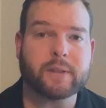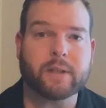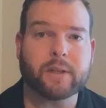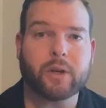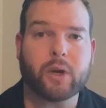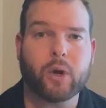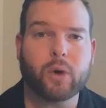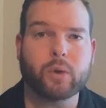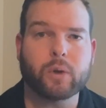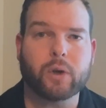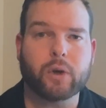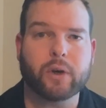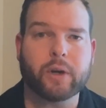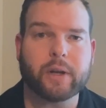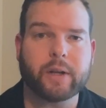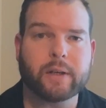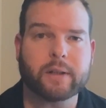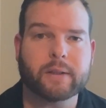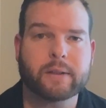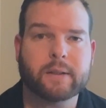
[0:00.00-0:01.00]
and
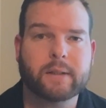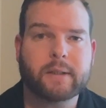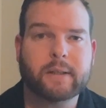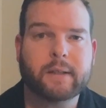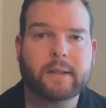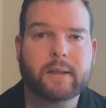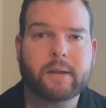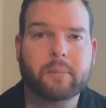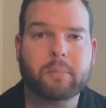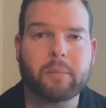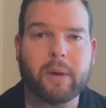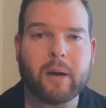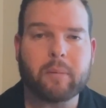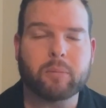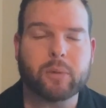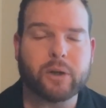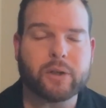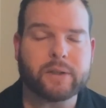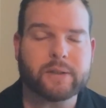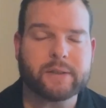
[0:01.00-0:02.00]
co-learning
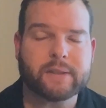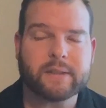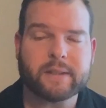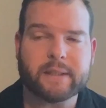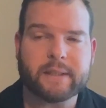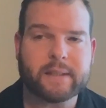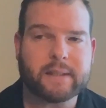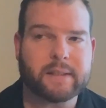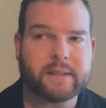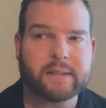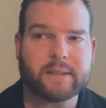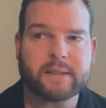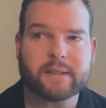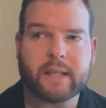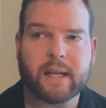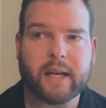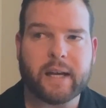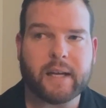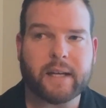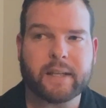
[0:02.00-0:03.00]
members is
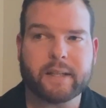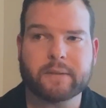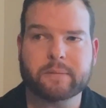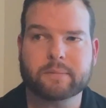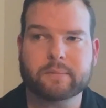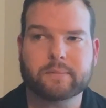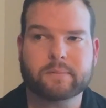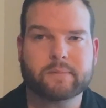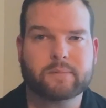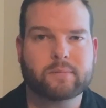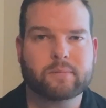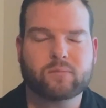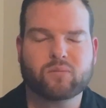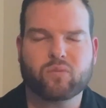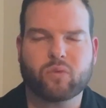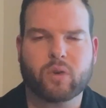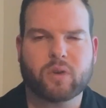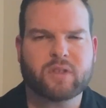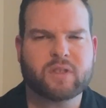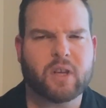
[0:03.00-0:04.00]
I
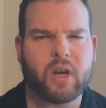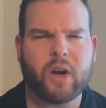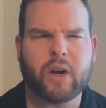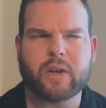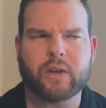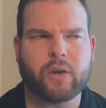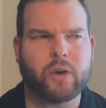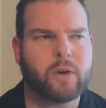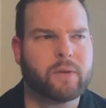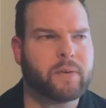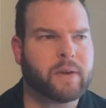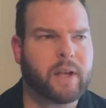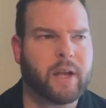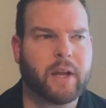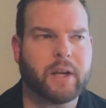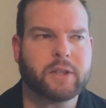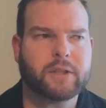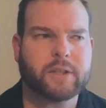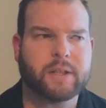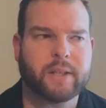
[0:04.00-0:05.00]
saw a
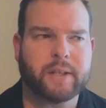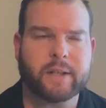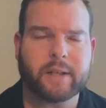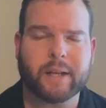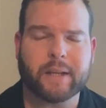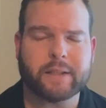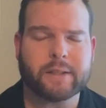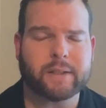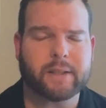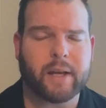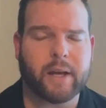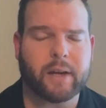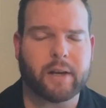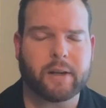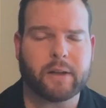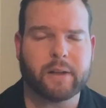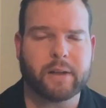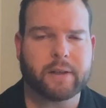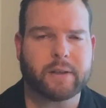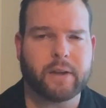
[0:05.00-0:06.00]
notification and I just kind of
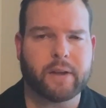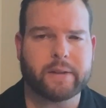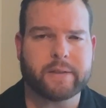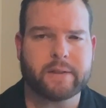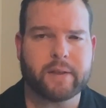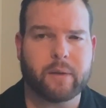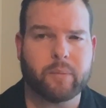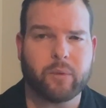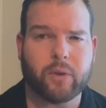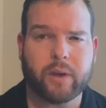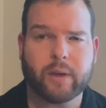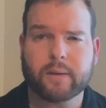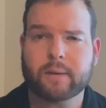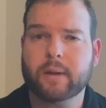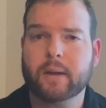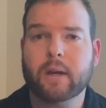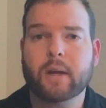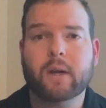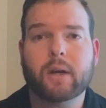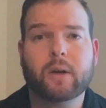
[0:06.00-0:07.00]
clicked on something,
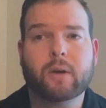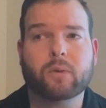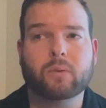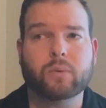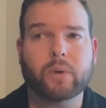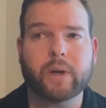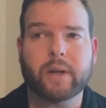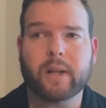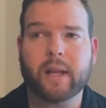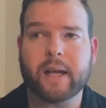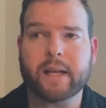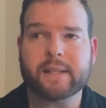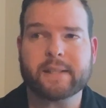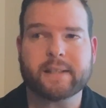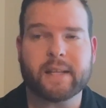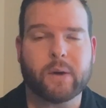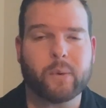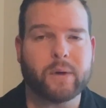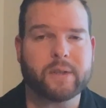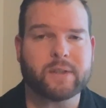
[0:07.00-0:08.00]
realized
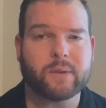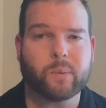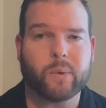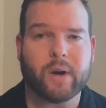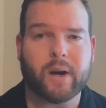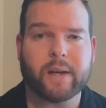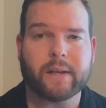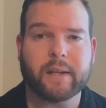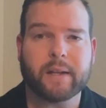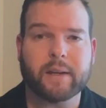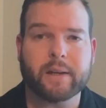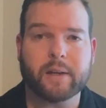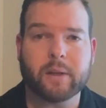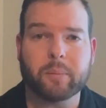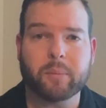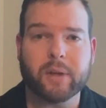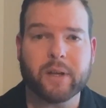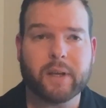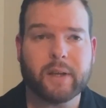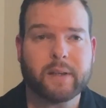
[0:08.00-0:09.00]
I wasn't where I needed to
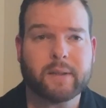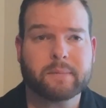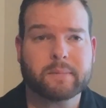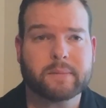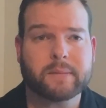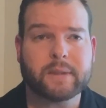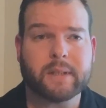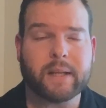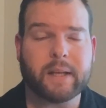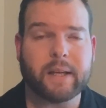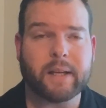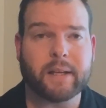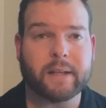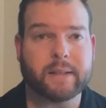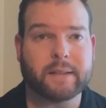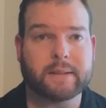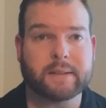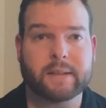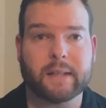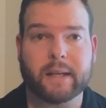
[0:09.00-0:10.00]
be,
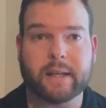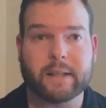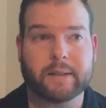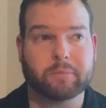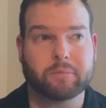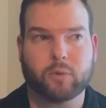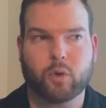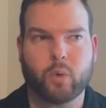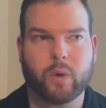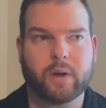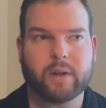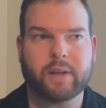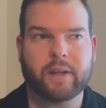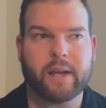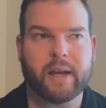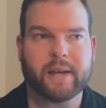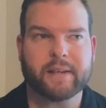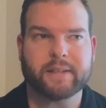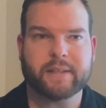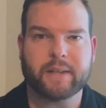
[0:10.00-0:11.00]
and I quickly
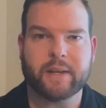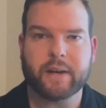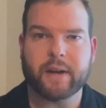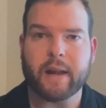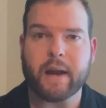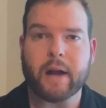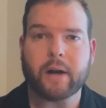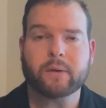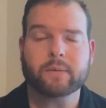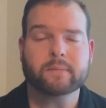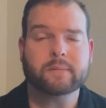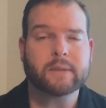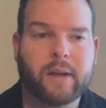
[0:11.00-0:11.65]
exited it out.